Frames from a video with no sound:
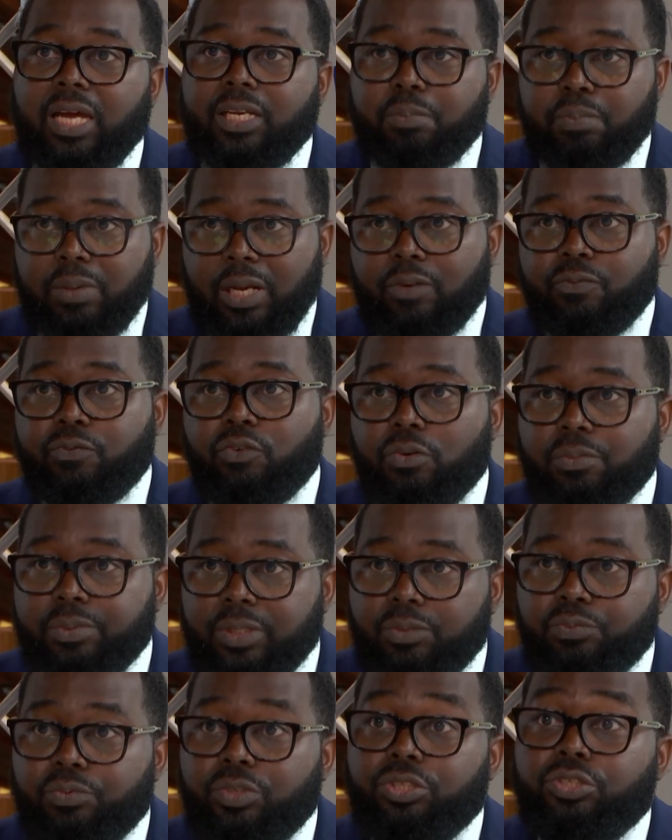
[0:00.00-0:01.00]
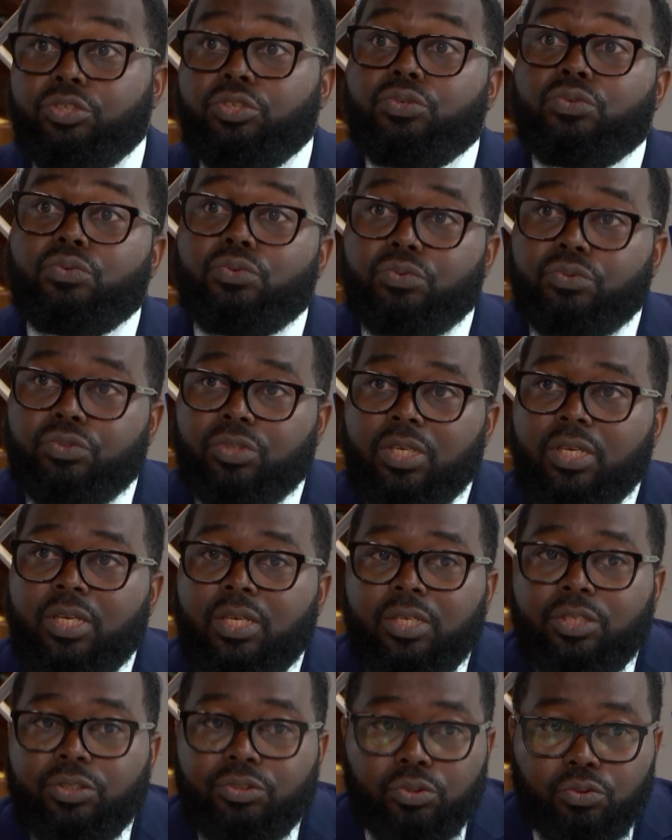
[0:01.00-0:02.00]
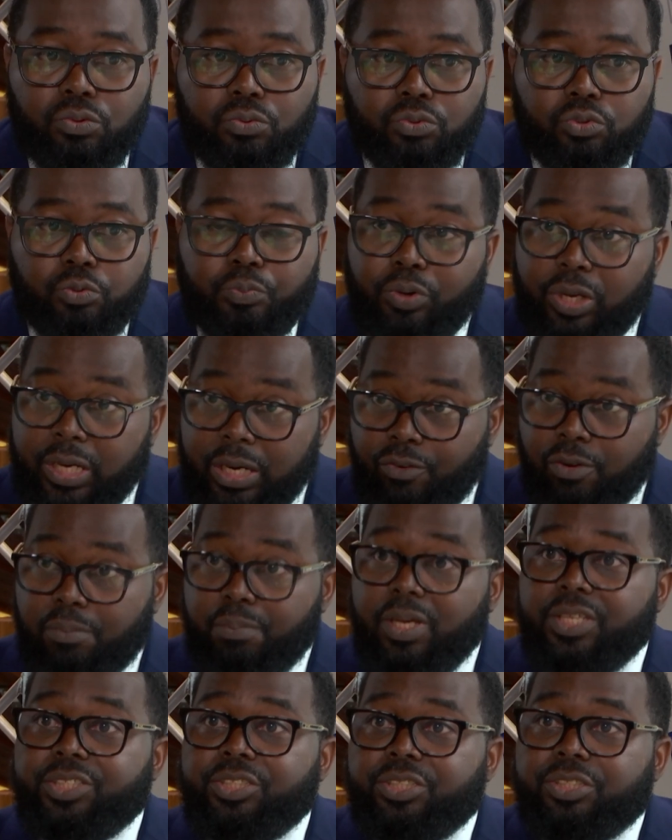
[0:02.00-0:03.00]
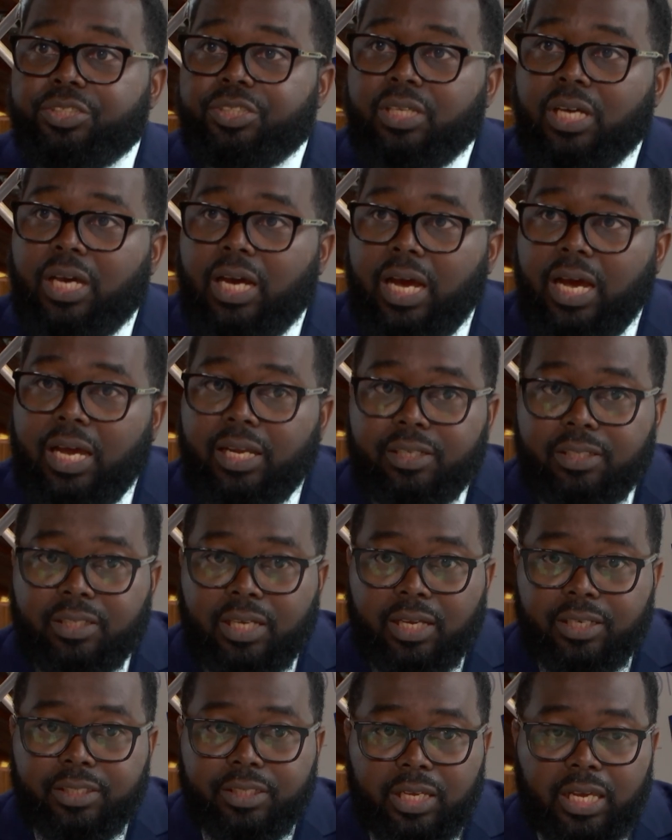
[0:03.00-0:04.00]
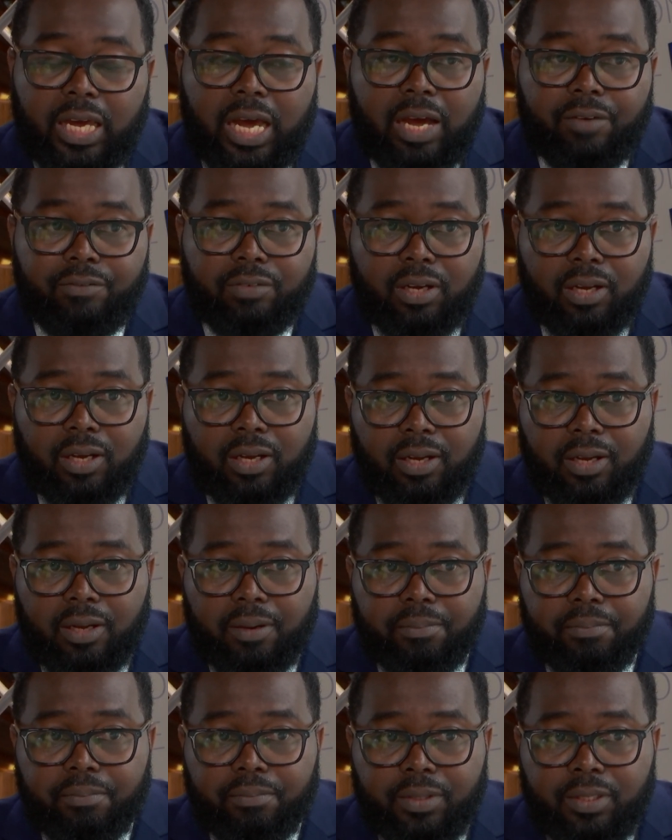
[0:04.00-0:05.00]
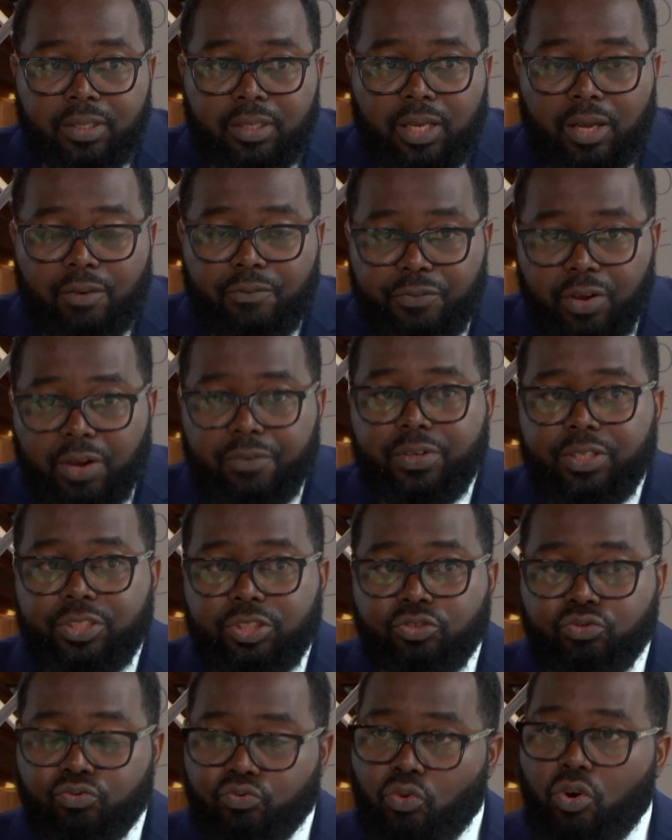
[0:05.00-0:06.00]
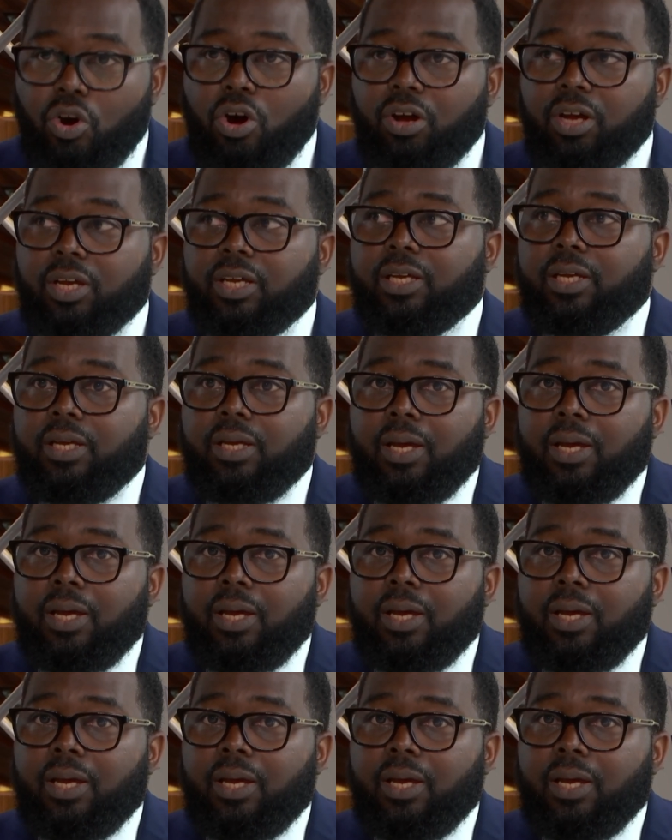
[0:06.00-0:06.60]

the platforms that we use to spread our message. And they have a very strong